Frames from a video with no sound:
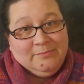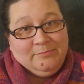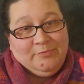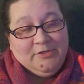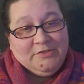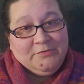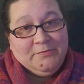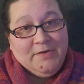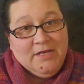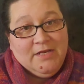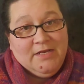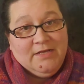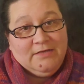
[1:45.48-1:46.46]

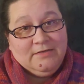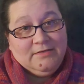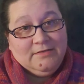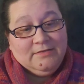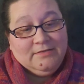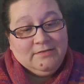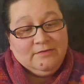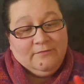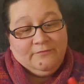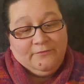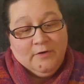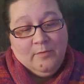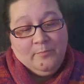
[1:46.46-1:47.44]
between the
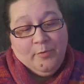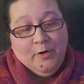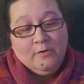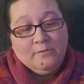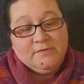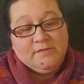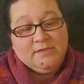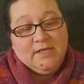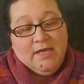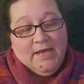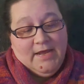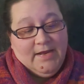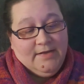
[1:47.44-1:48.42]
front post
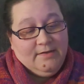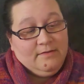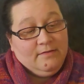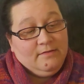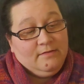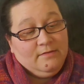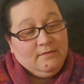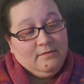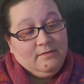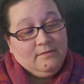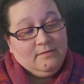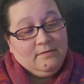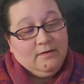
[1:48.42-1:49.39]
and
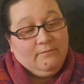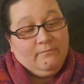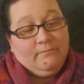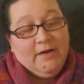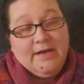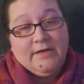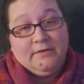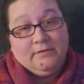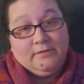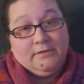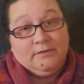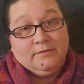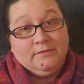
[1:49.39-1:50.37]
the
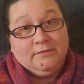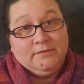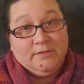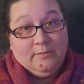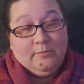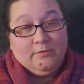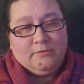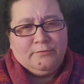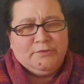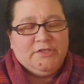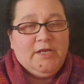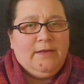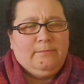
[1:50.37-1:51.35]
regular double
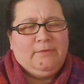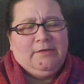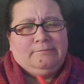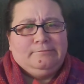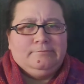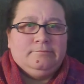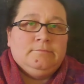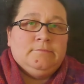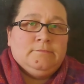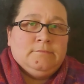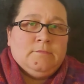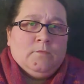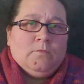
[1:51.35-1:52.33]
crochet. I'm like,
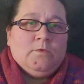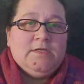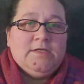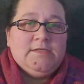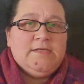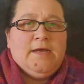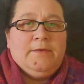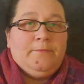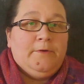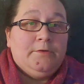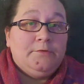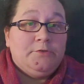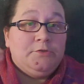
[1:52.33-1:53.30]
well, that's odd.
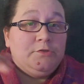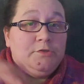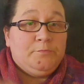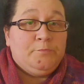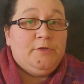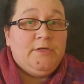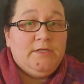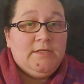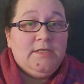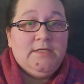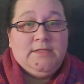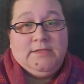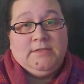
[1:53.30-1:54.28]
Why don't you just put it
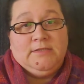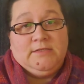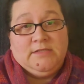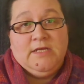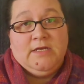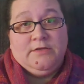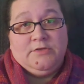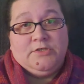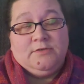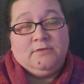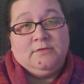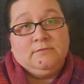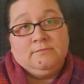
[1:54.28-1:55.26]
in the stitch?
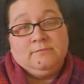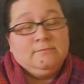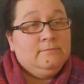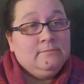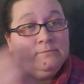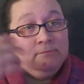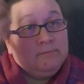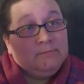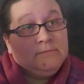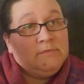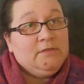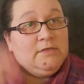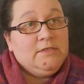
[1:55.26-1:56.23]

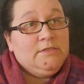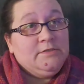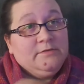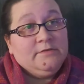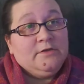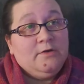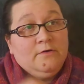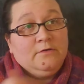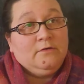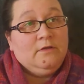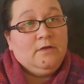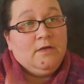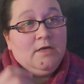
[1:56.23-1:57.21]
So I just was going
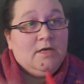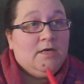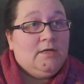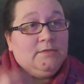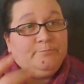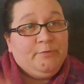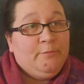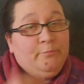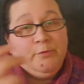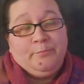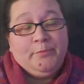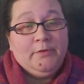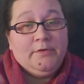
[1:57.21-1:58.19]
along, blip,
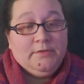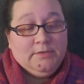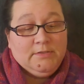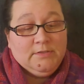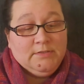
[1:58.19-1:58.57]
blip, blip.